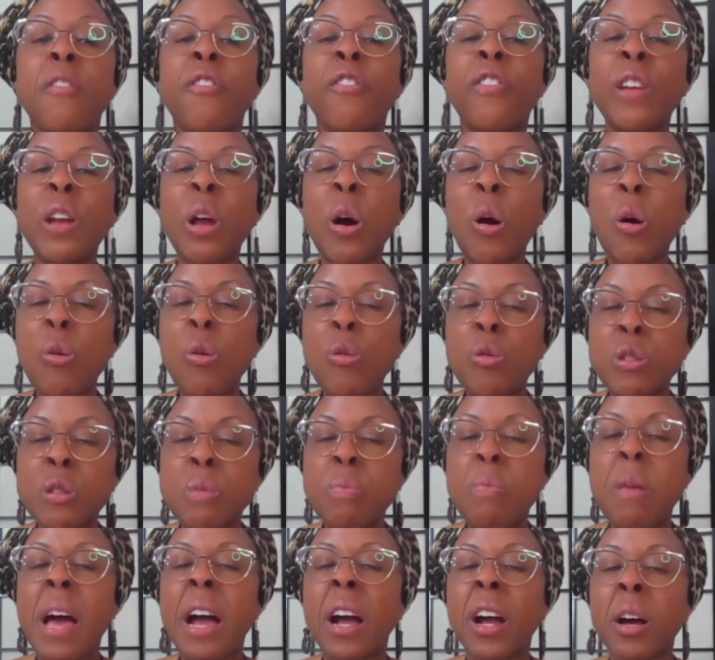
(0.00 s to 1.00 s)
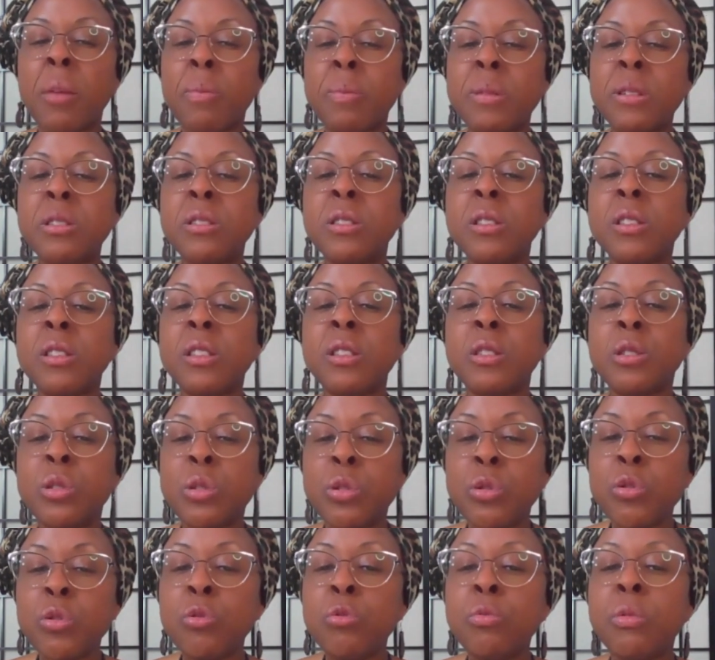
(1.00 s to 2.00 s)
flows back up into the
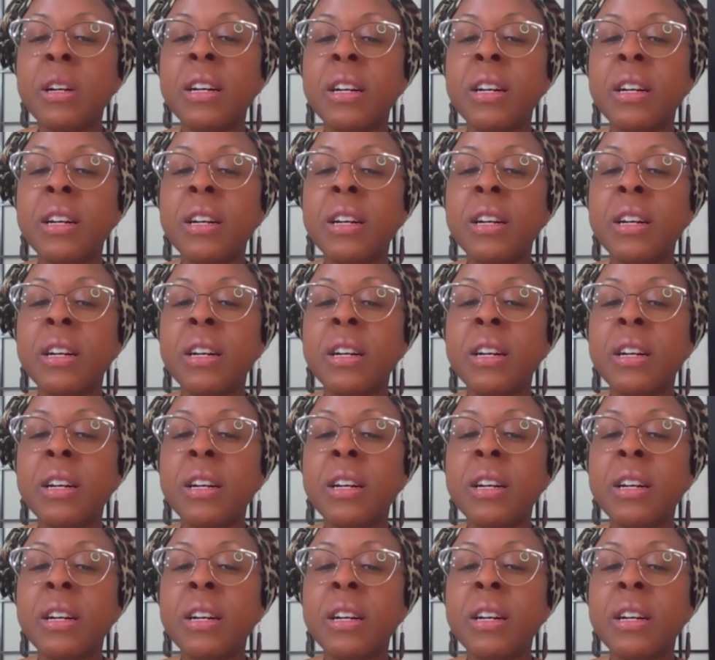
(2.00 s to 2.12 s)
tube